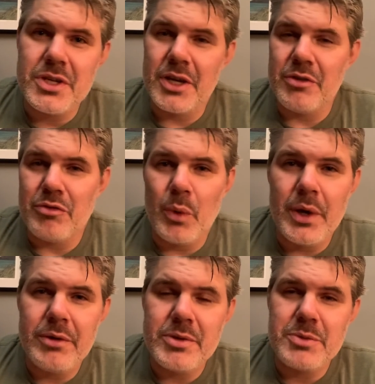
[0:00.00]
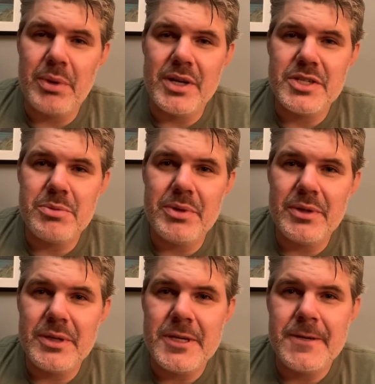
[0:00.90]
and avoid
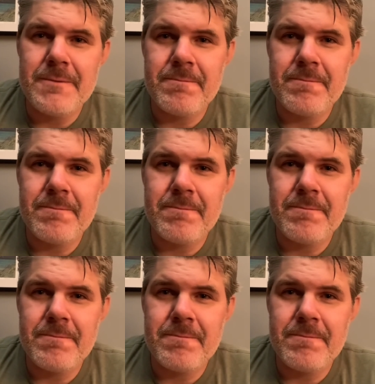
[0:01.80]
responsibility,